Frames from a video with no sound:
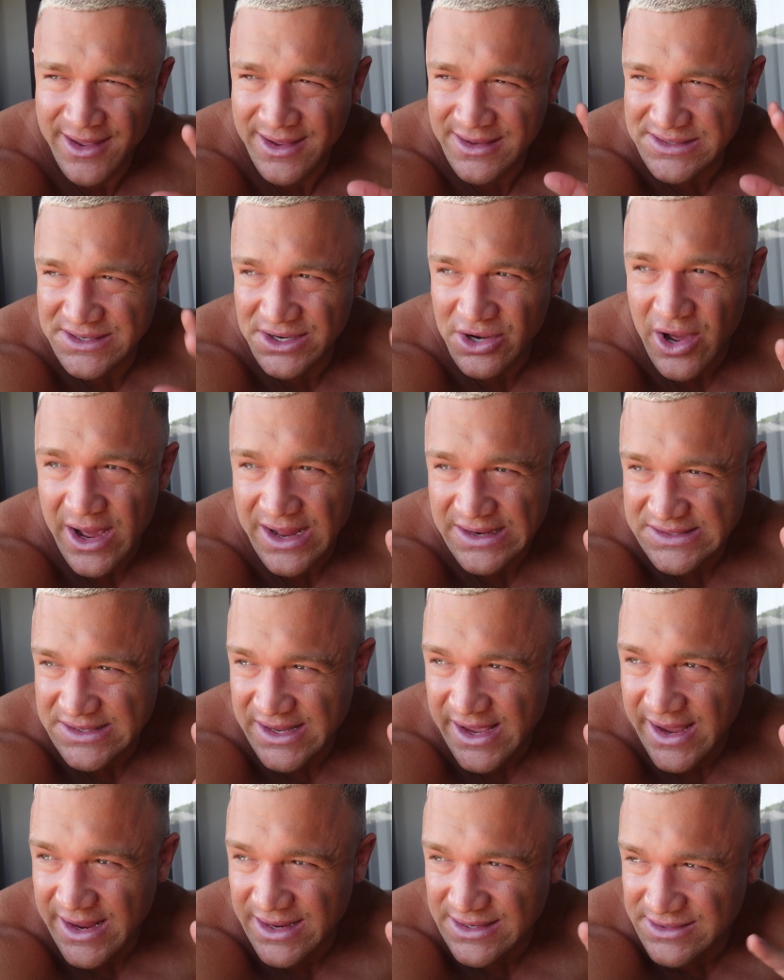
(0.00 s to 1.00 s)
It's a nice
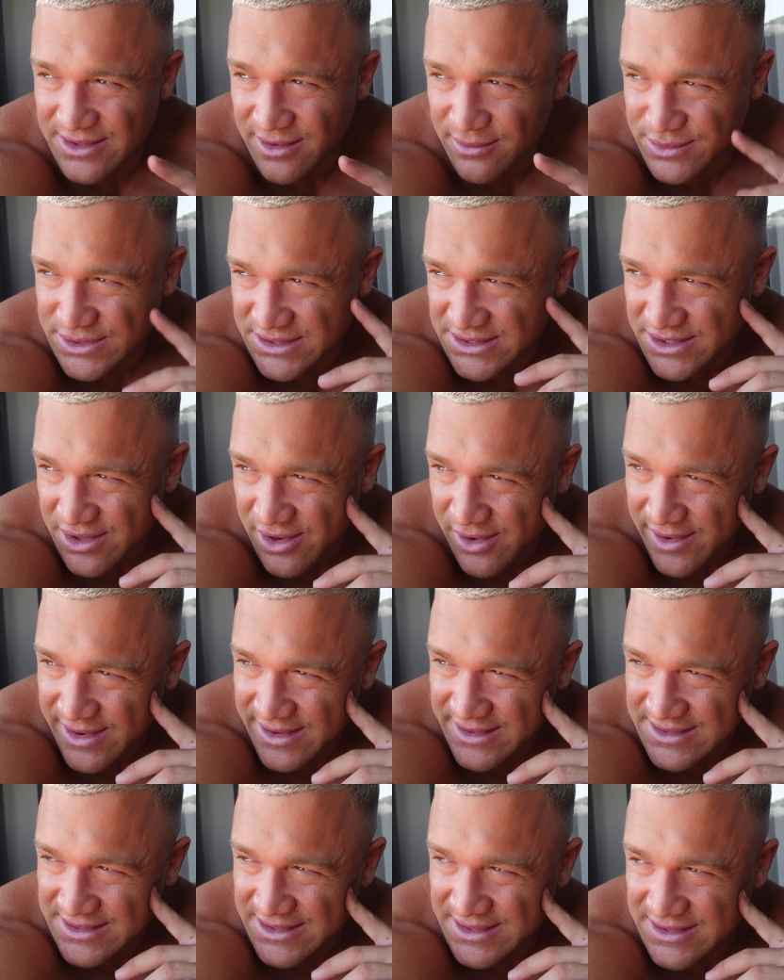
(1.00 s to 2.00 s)
day, so I'm just
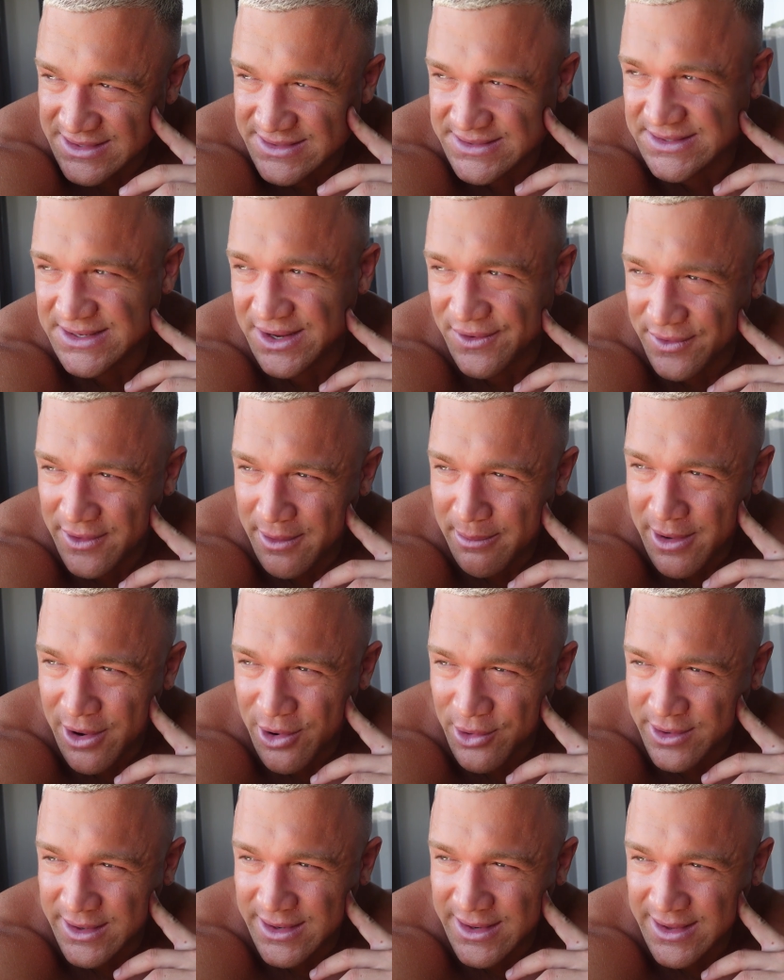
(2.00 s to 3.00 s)
going to sit on the
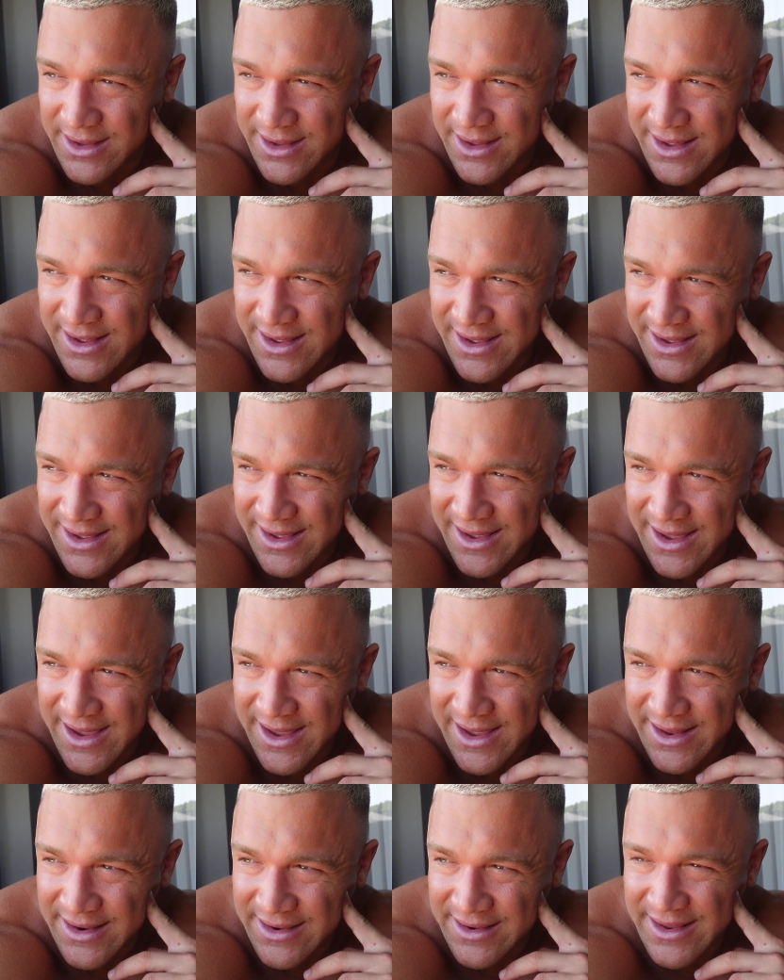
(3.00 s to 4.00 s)
balcony
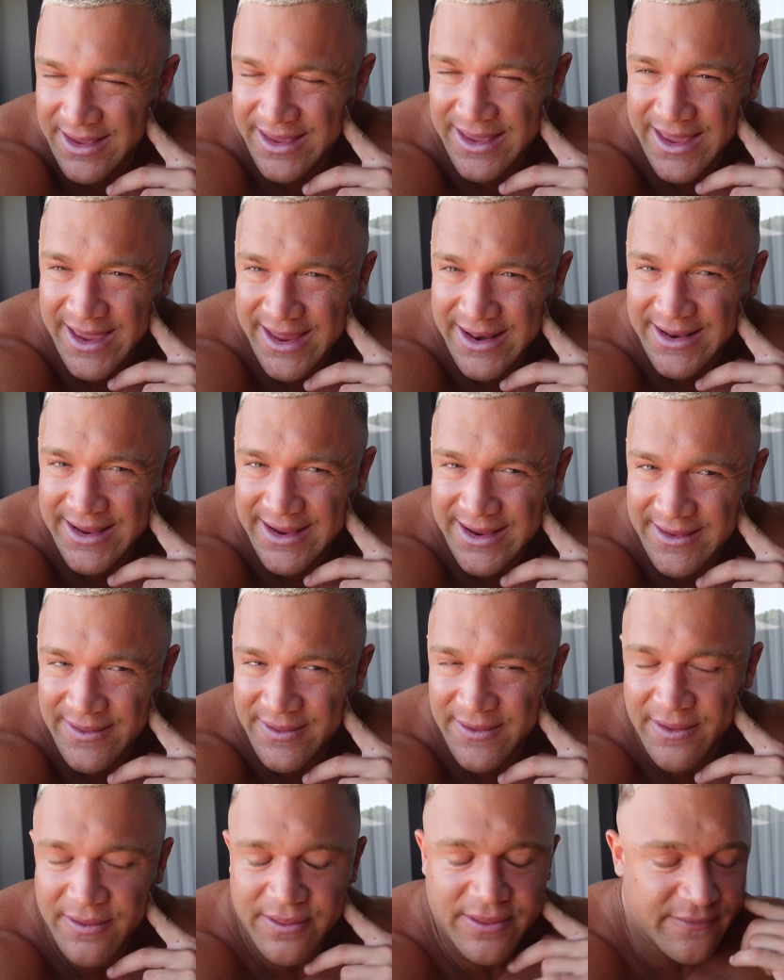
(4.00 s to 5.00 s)
and get
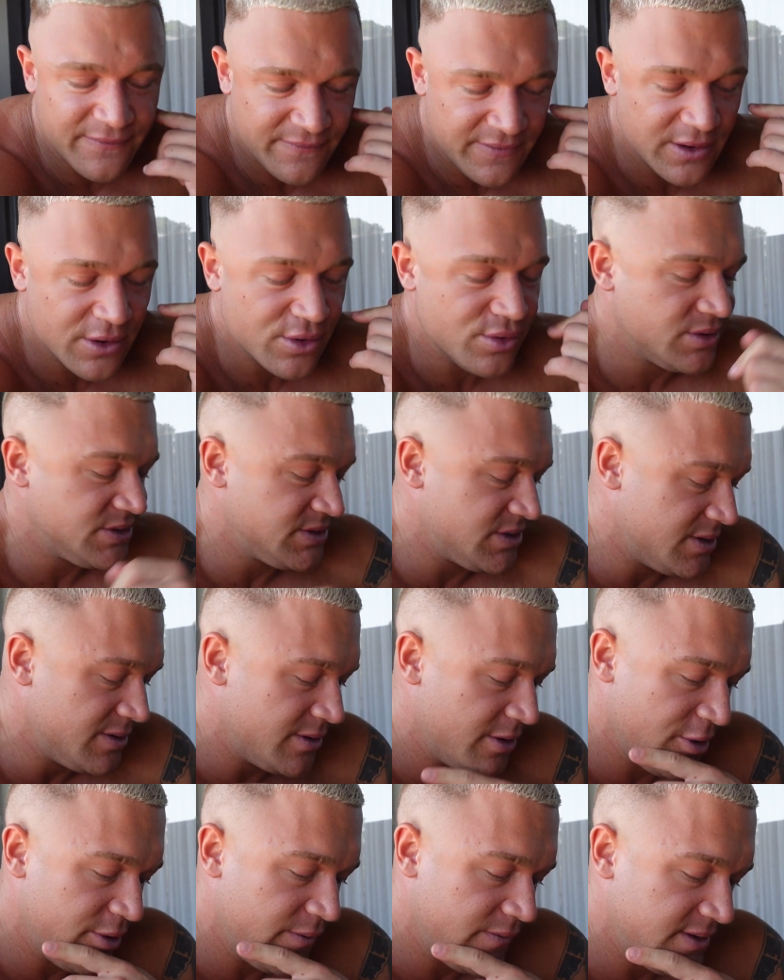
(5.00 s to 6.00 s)
in the feels
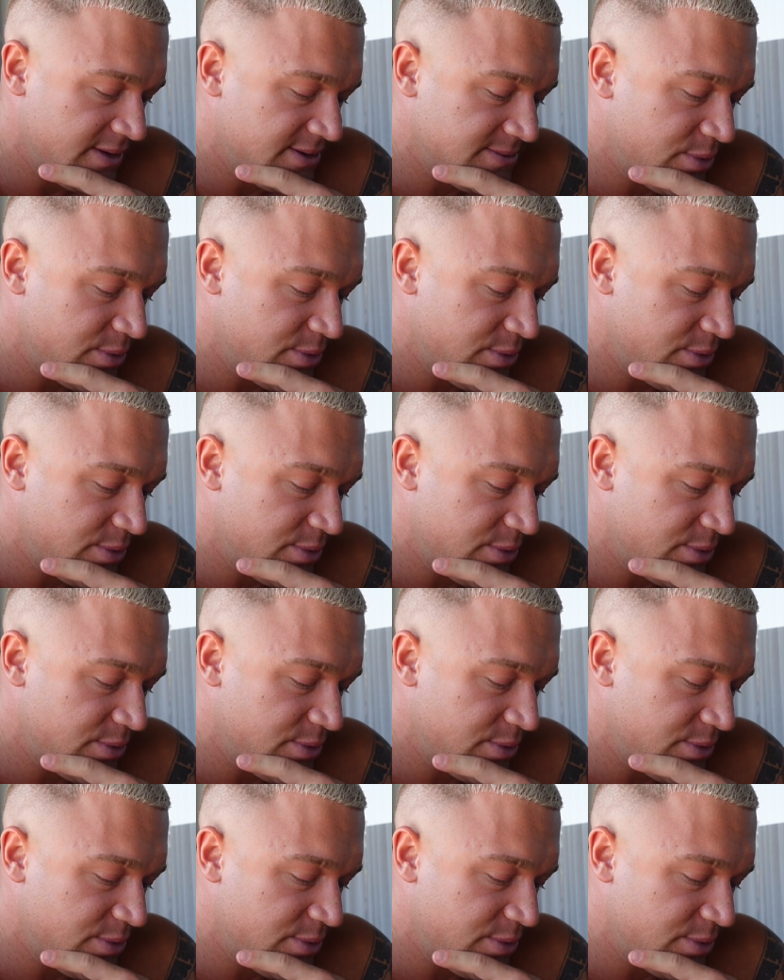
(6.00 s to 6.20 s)
over this